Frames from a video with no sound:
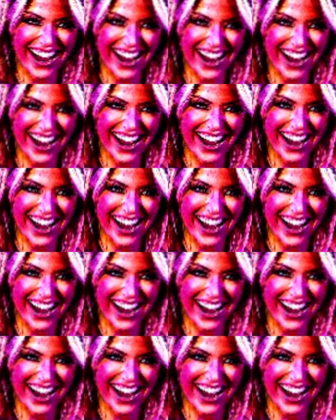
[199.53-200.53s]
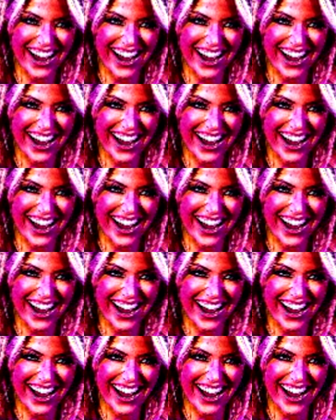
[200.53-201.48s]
No one is speaking in this clip.